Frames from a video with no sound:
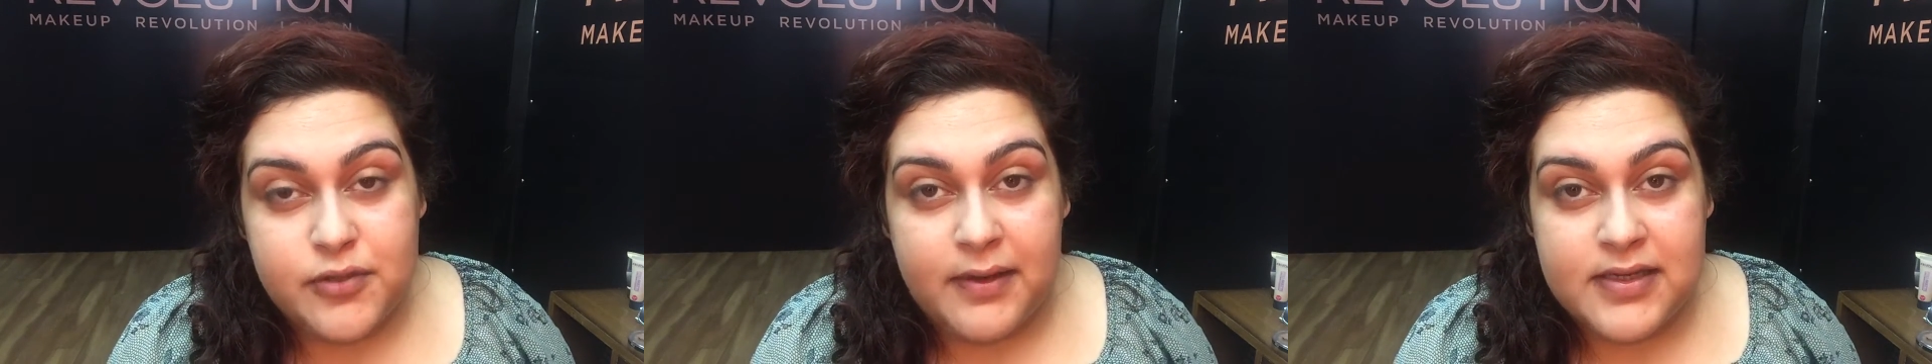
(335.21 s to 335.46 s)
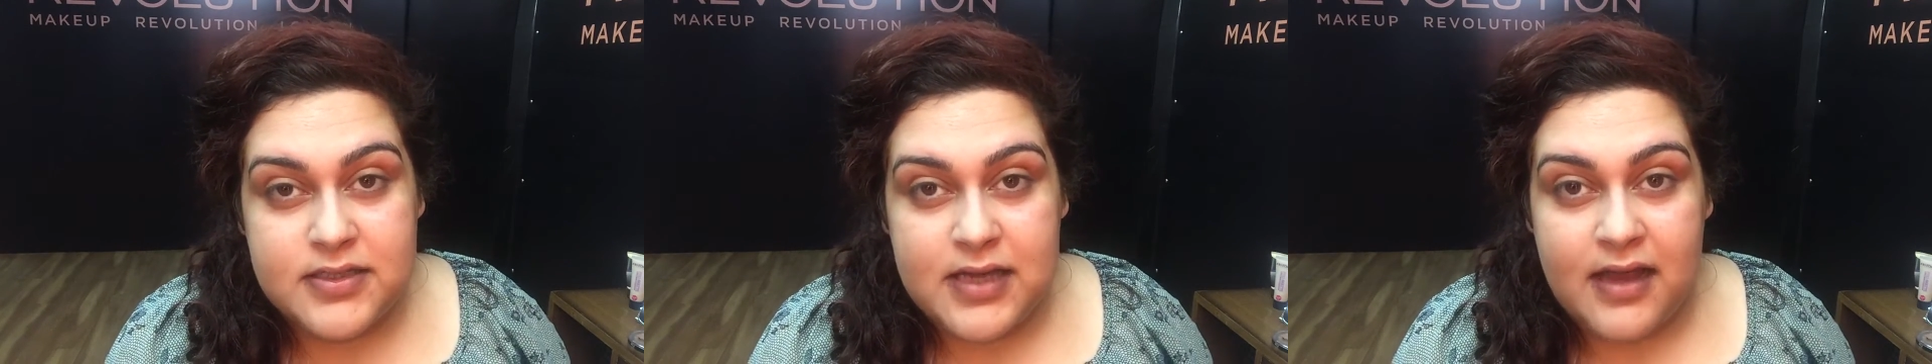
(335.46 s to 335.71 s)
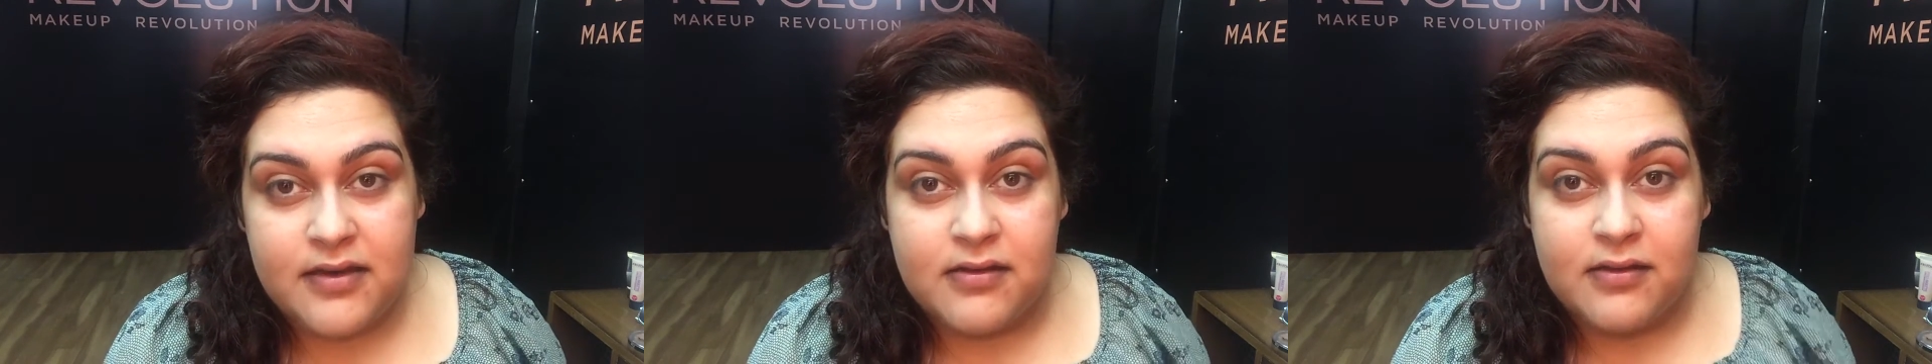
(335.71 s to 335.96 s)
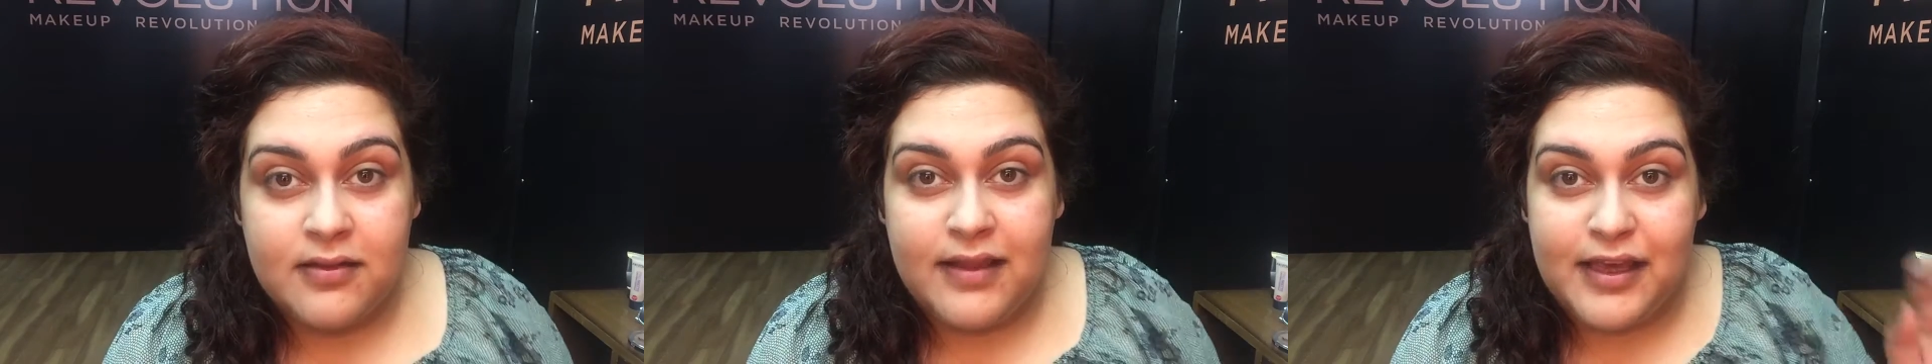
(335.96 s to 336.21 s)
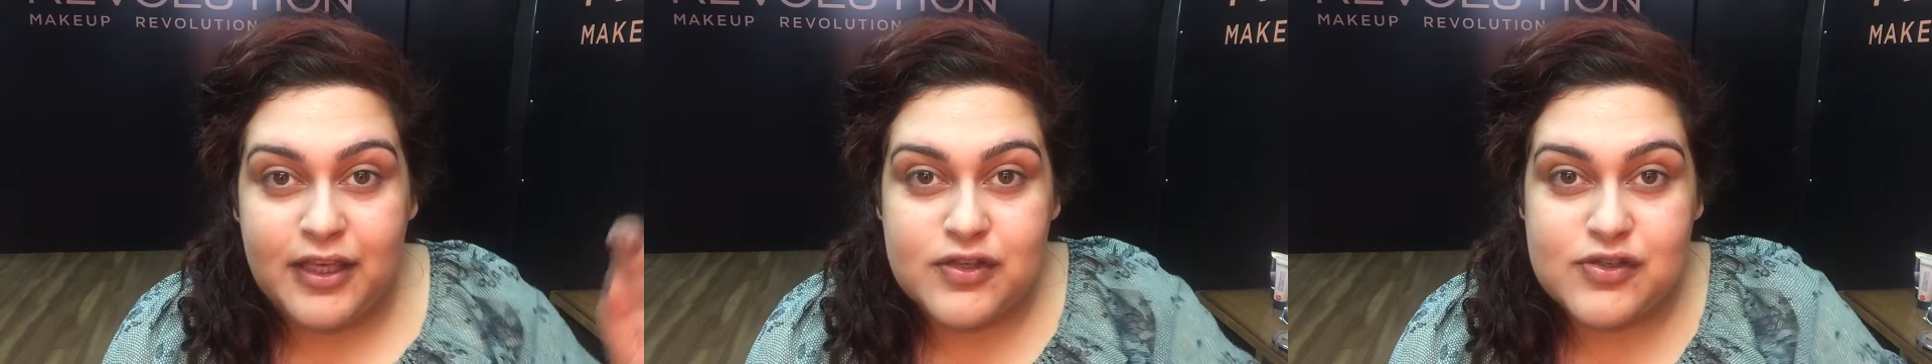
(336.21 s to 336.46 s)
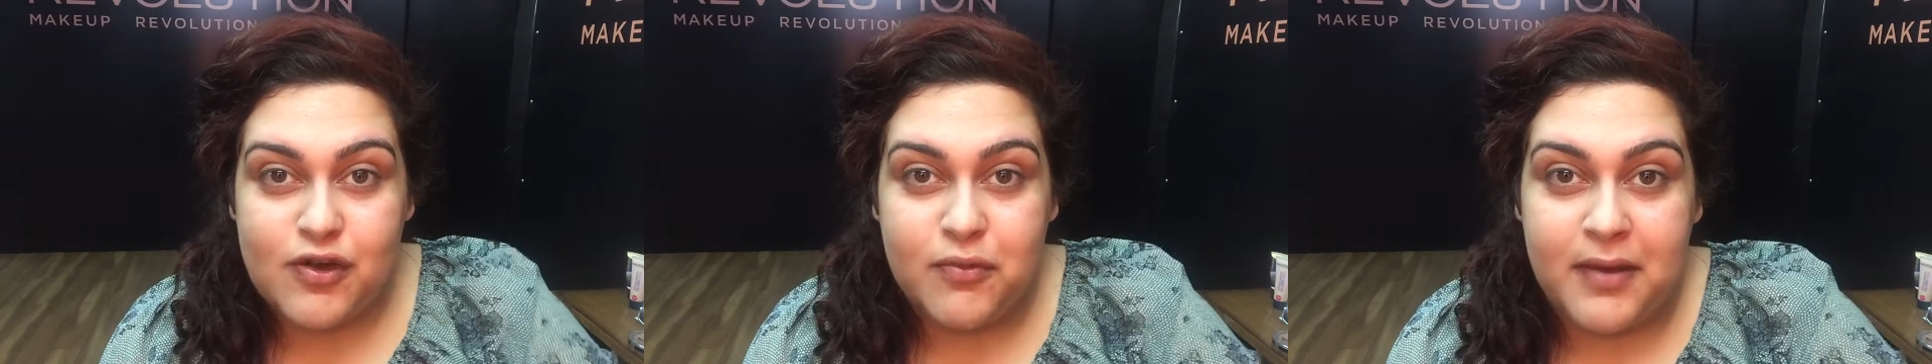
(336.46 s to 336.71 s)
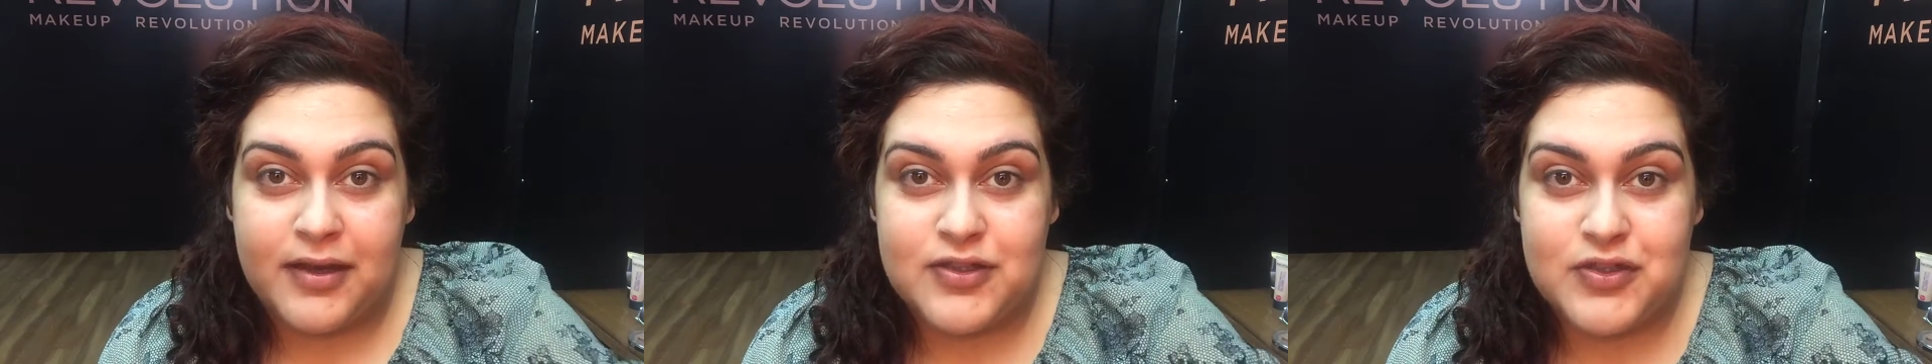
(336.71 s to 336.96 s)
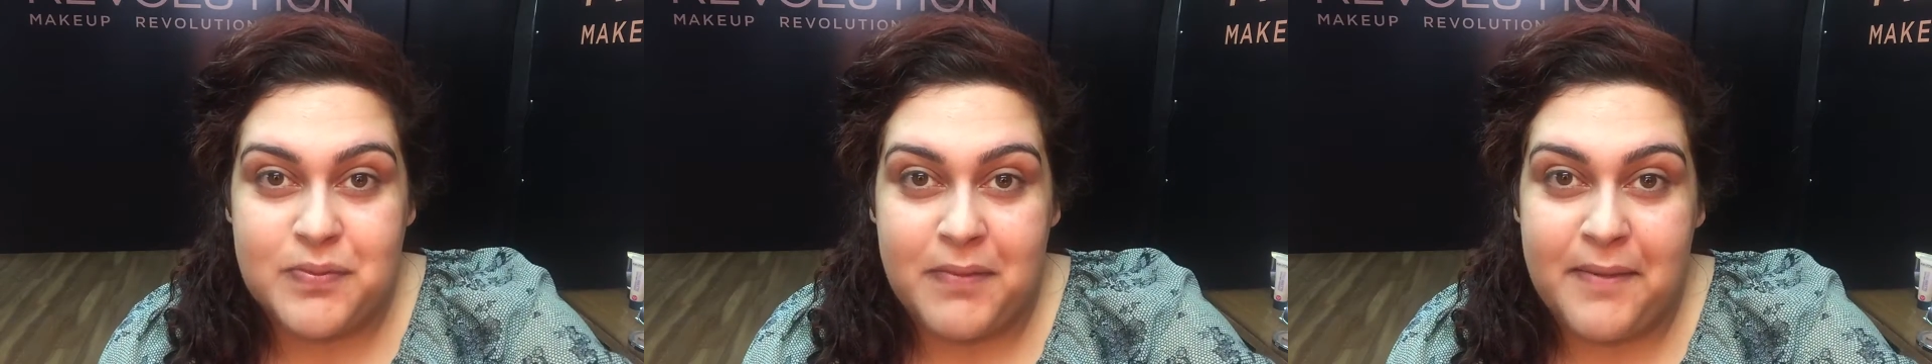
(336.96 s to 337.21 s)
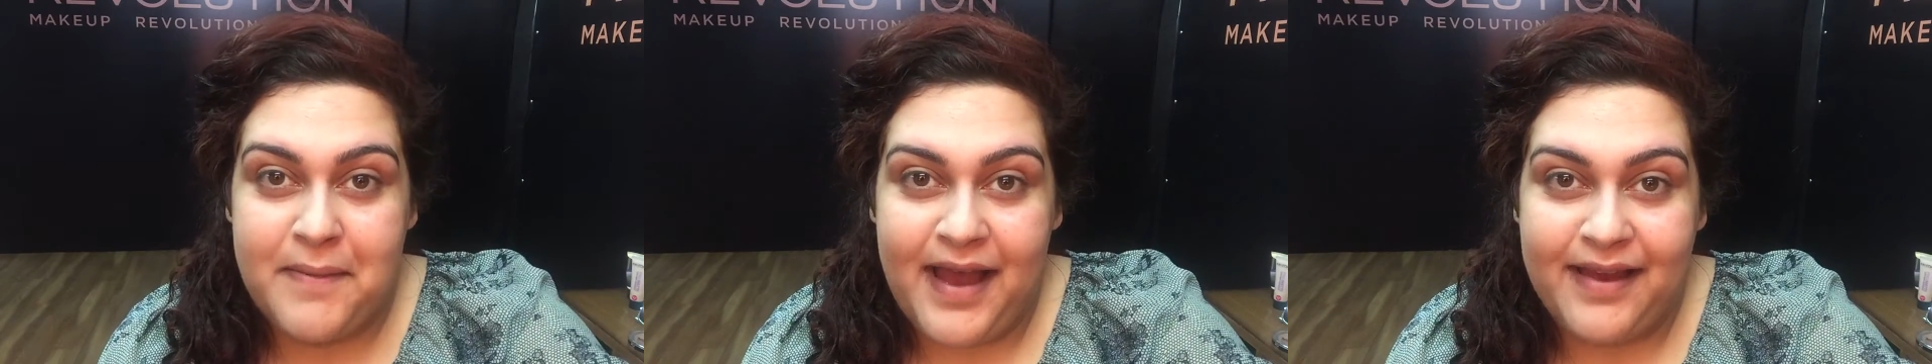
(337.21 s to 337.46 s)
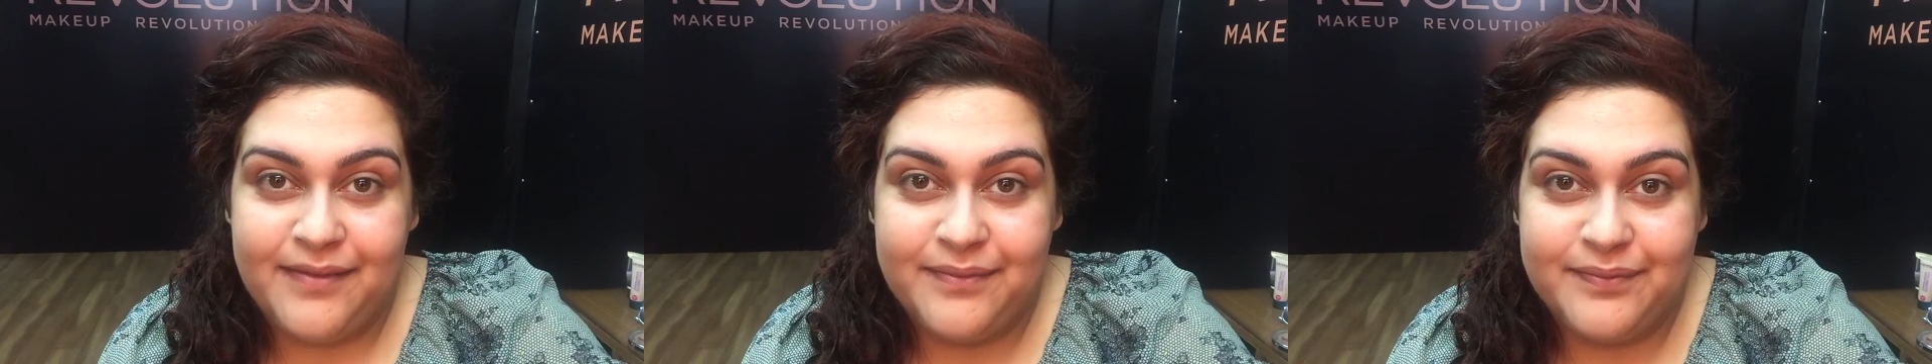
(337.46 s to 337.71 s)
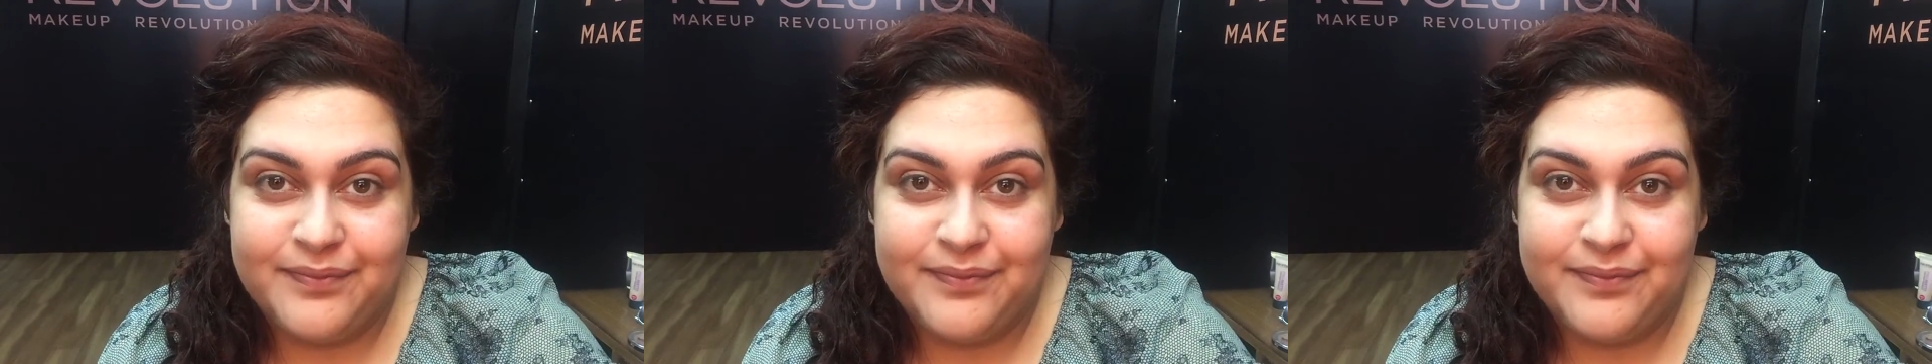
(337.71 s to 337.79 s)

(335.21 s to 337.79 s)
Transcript: to my channel. Thank you so much. Bye bye.